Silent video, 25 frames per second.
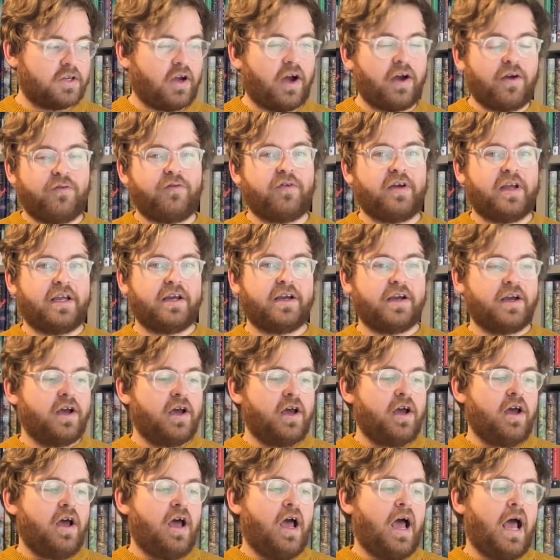I think.
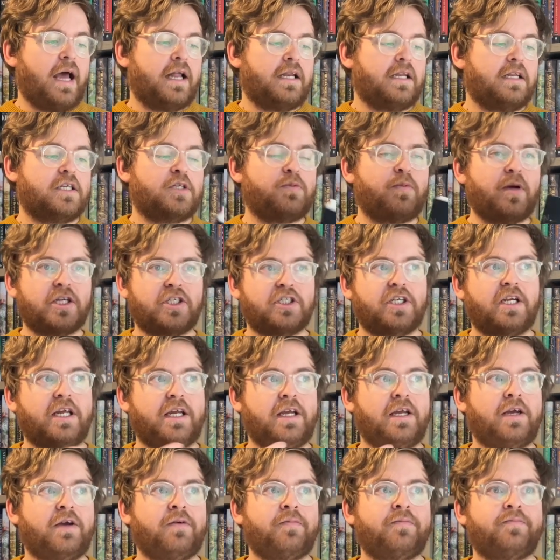And especially